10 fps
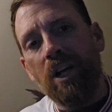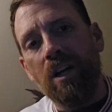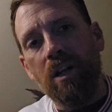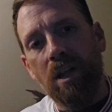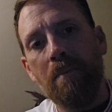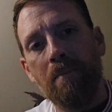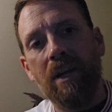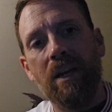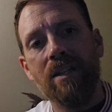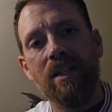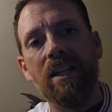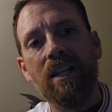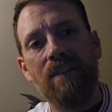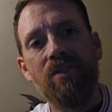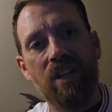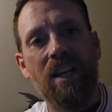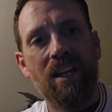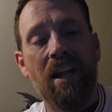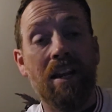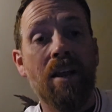a club because it lives
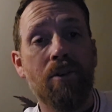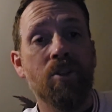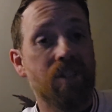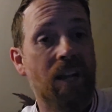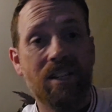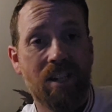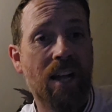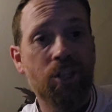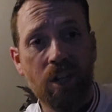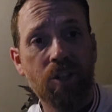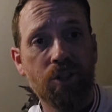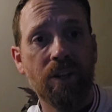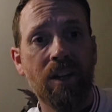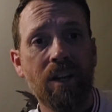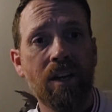in another state/country.